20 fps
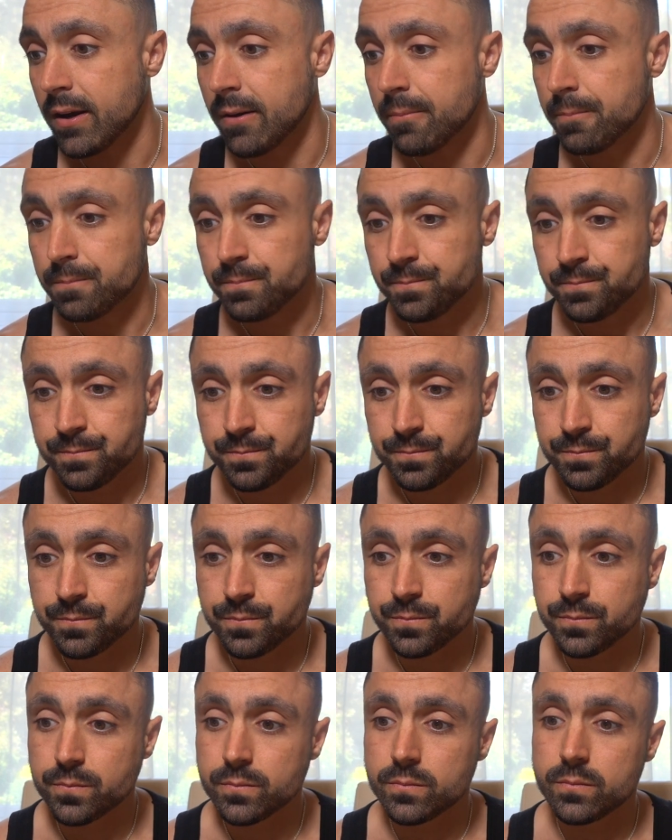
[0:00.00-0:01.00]
um,
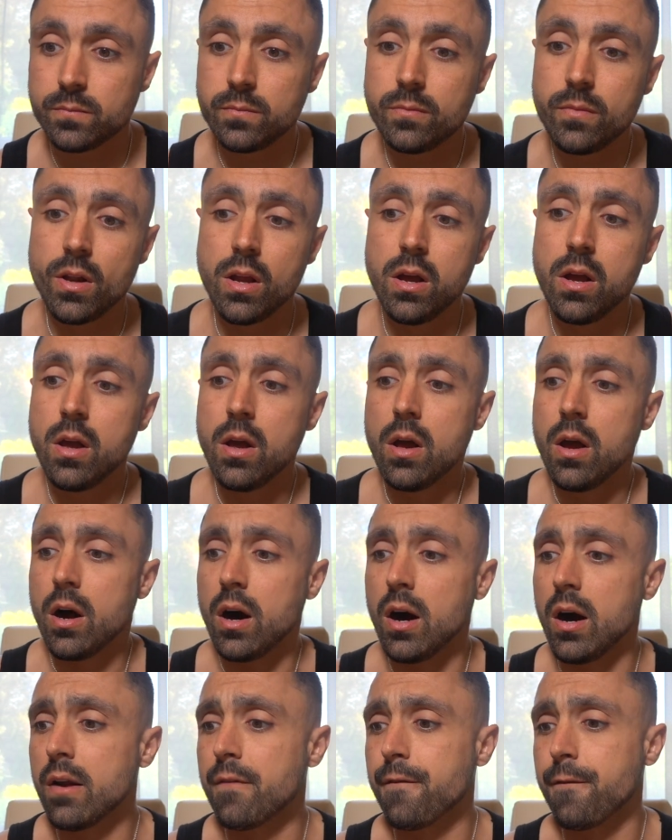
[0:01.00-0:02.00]

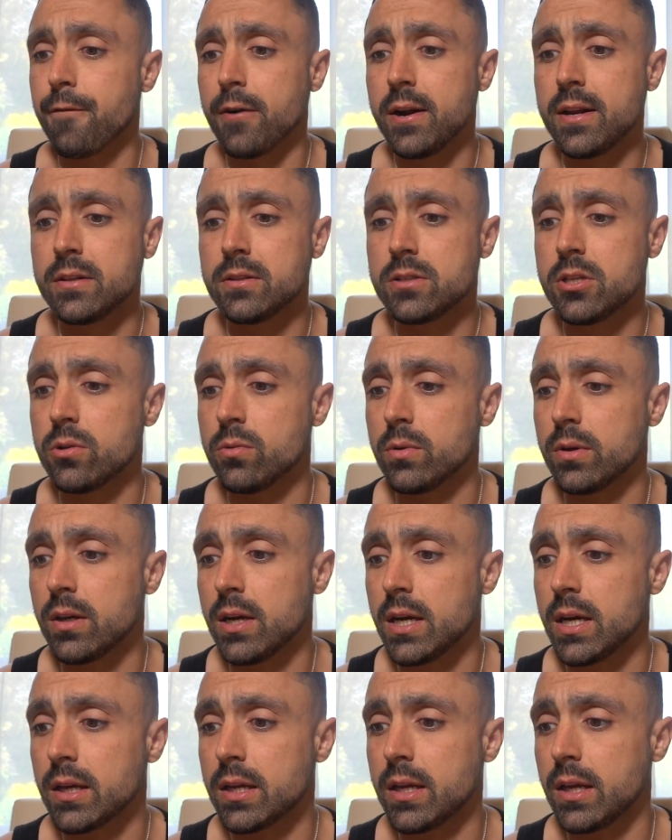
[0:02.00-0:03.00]
I had friends who were
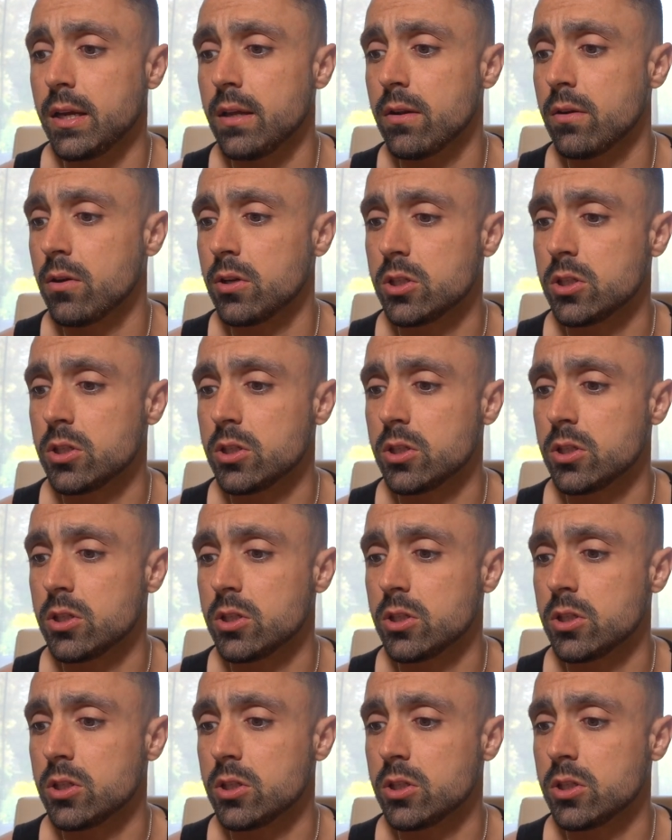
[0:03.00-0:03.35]
like in the